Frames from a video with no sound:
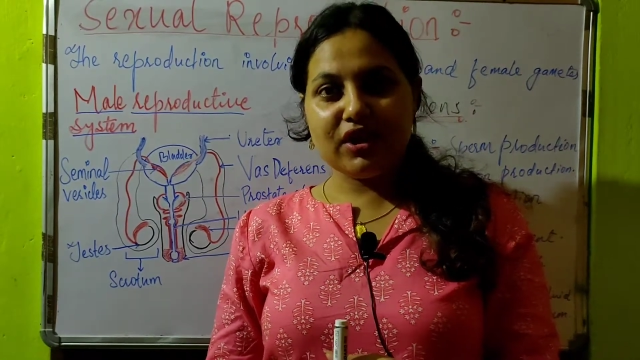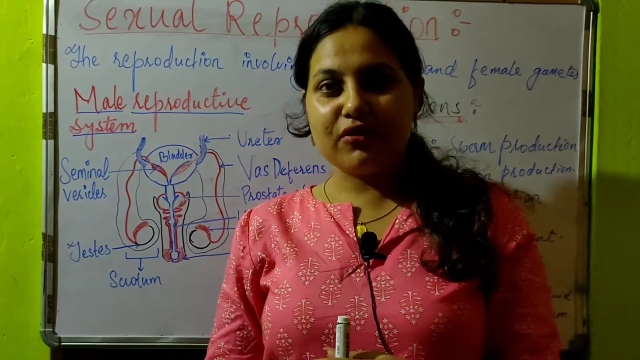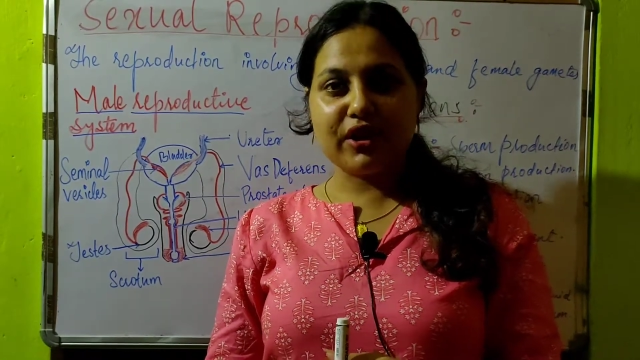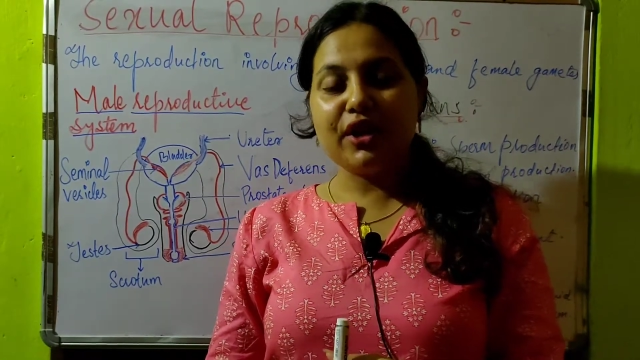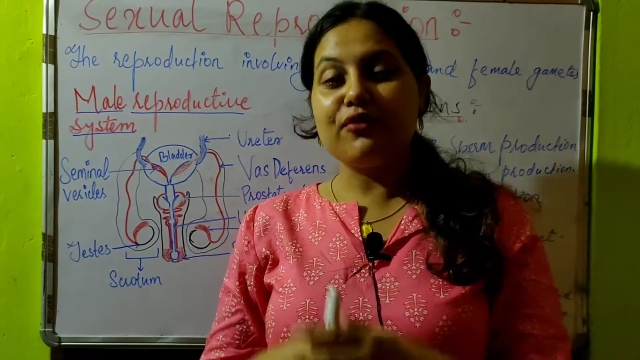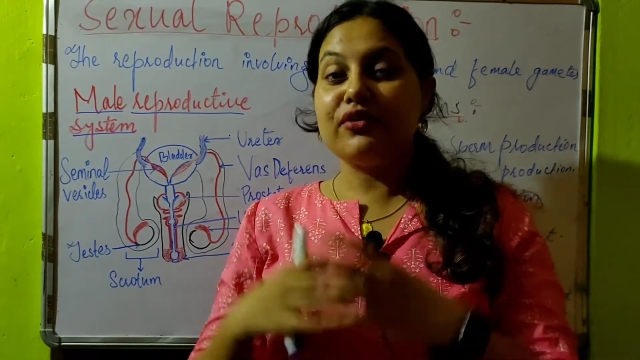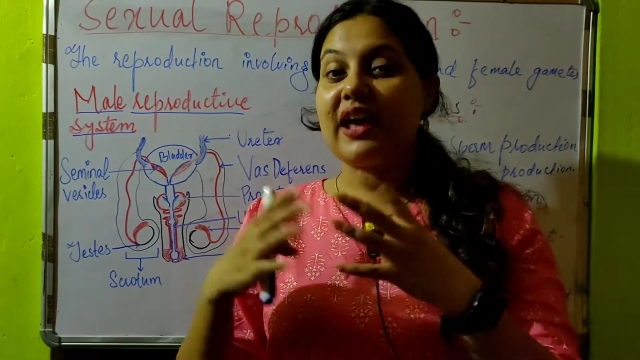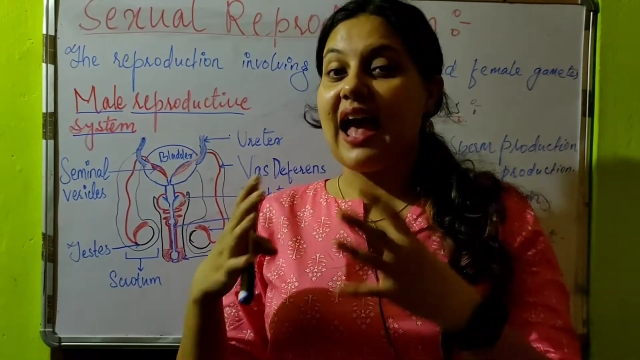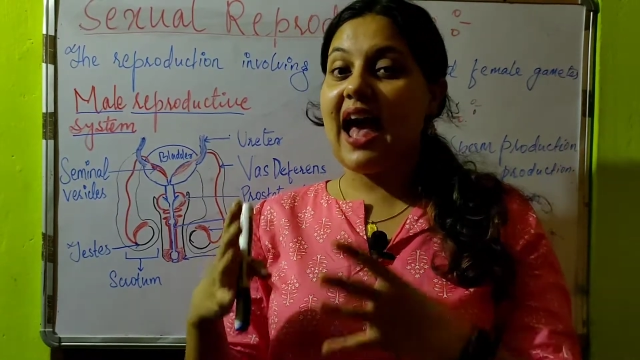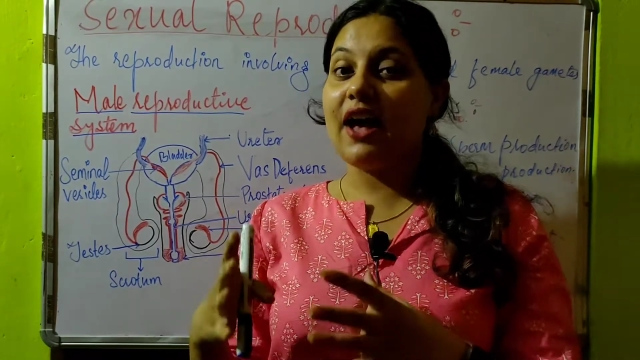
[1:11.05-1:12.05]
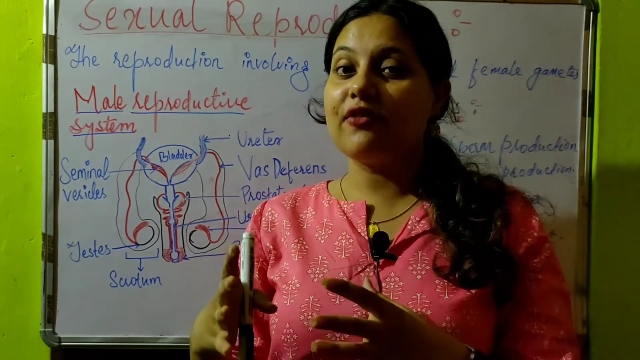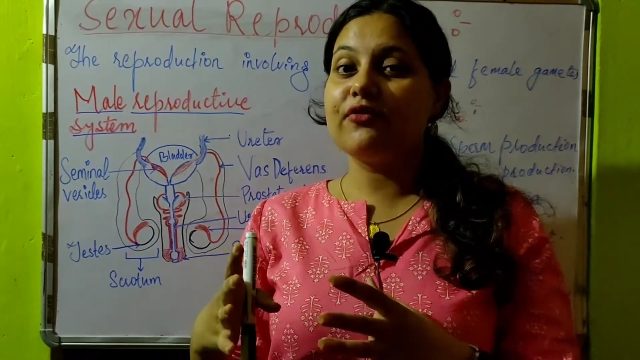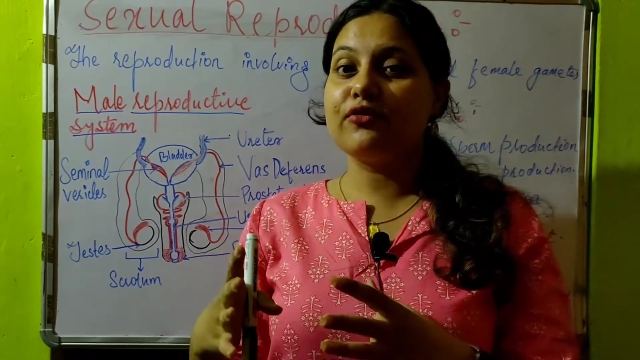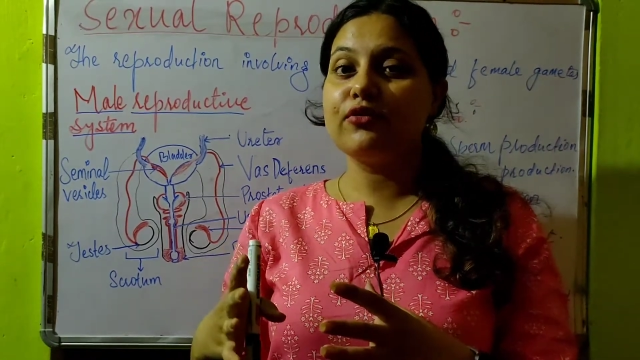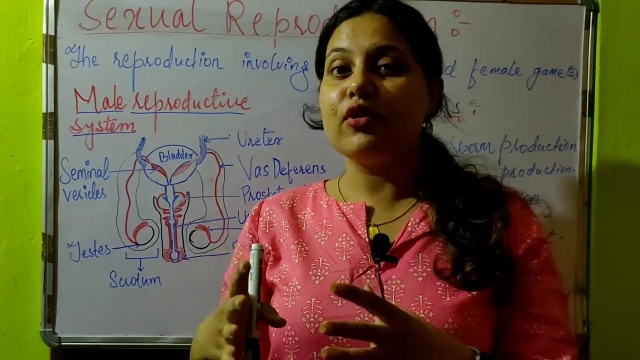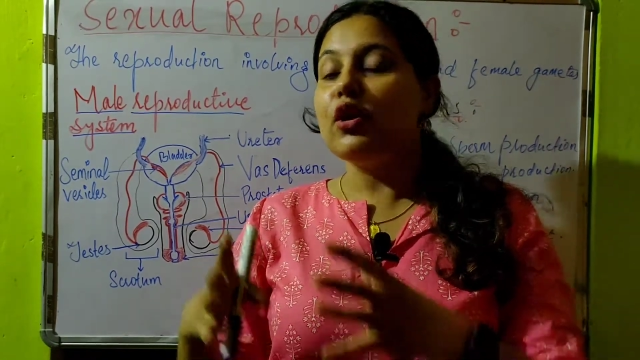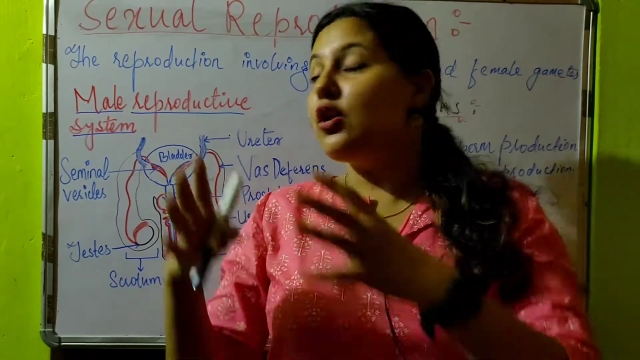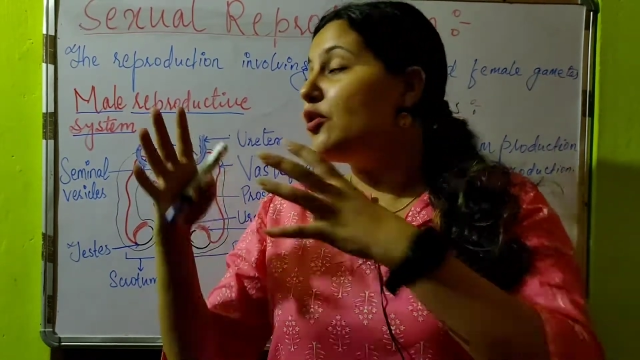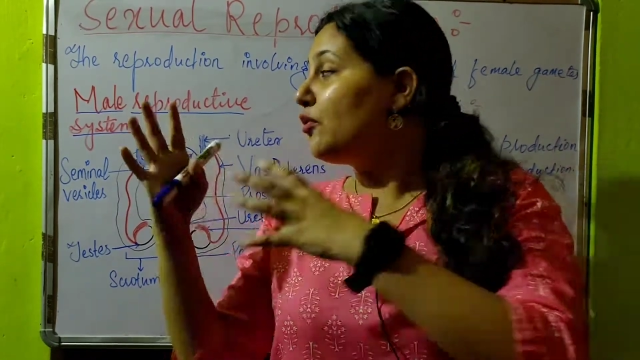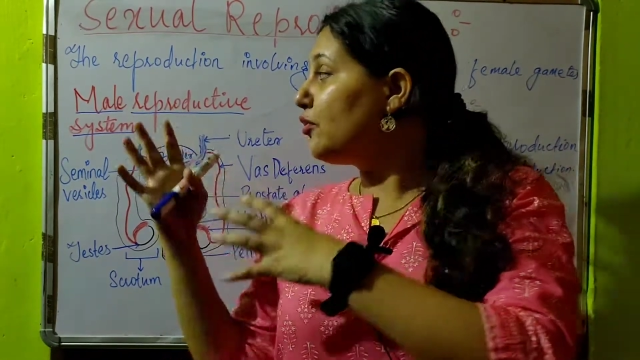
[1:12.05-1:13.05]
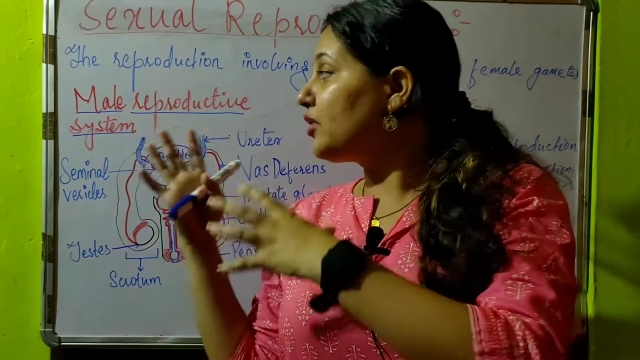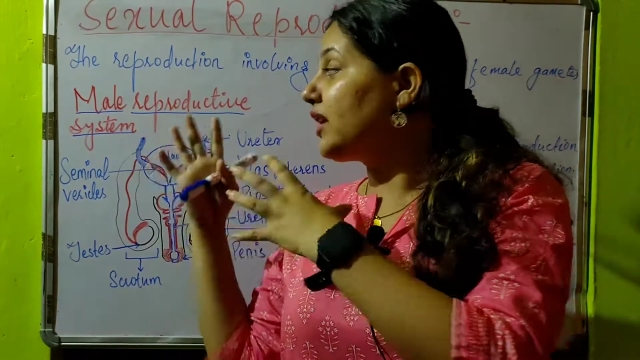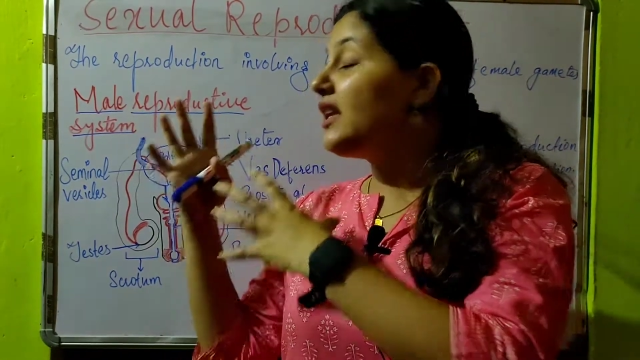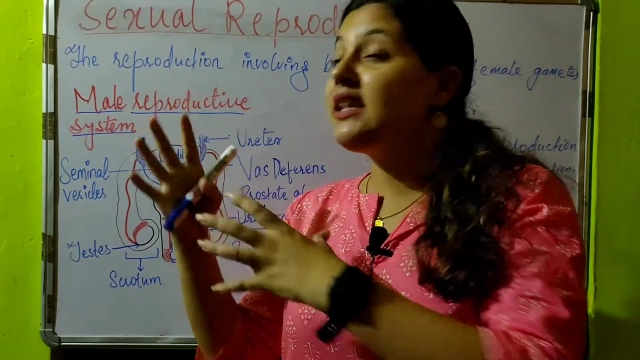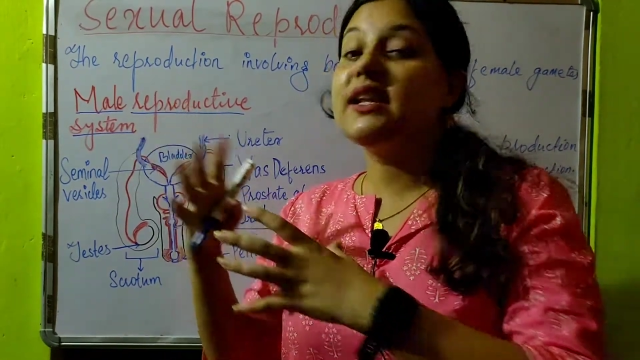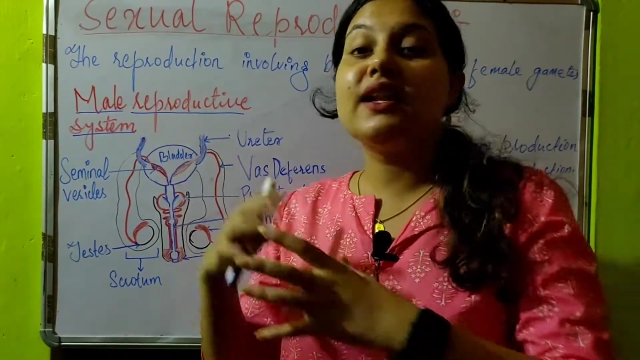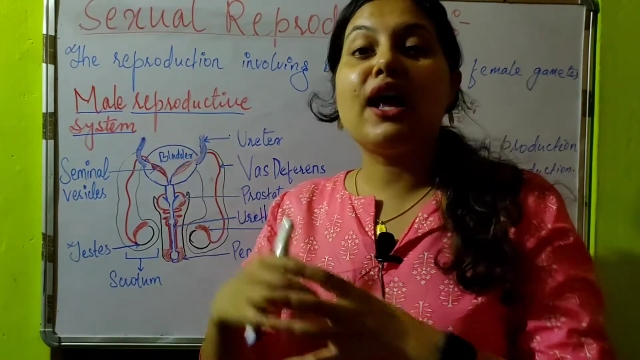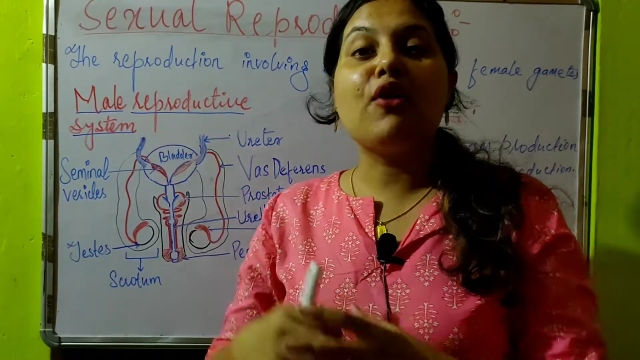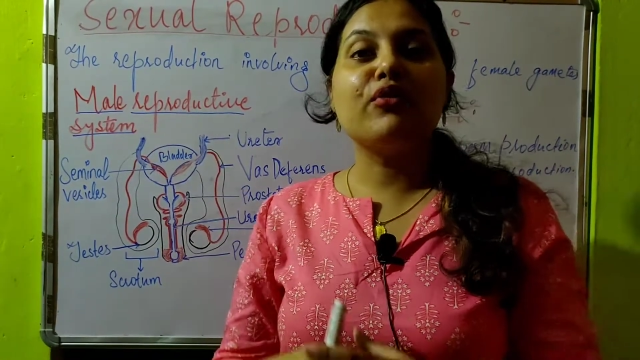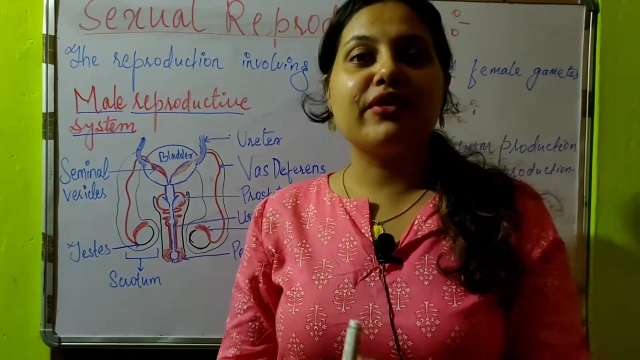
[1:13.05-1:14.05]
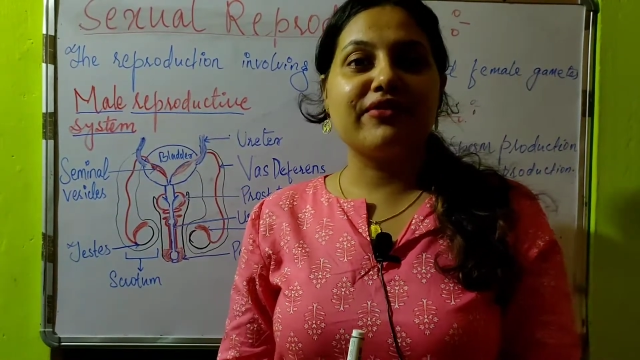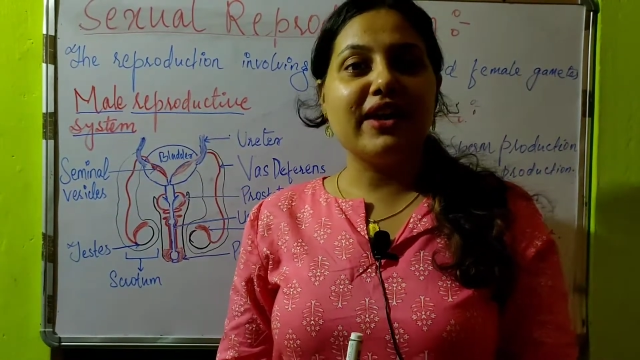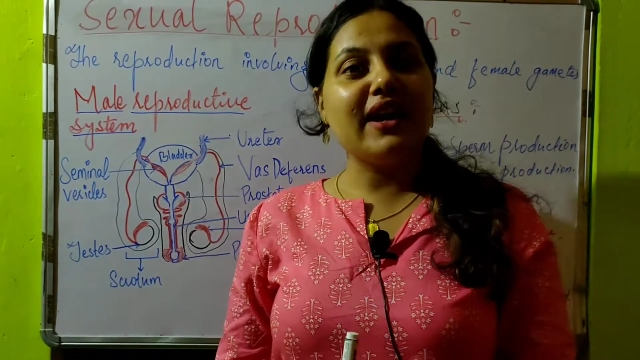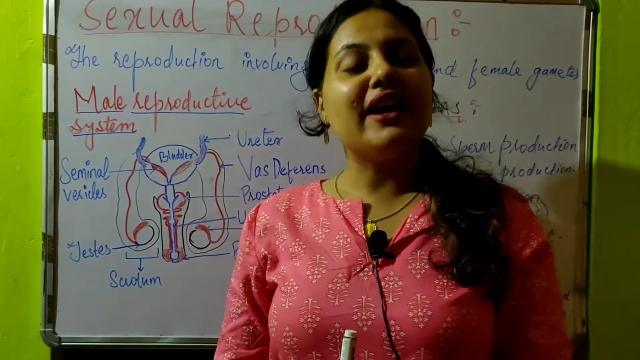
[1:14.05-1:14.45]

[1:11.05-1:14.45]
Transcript: okay, we have to know the in and out of the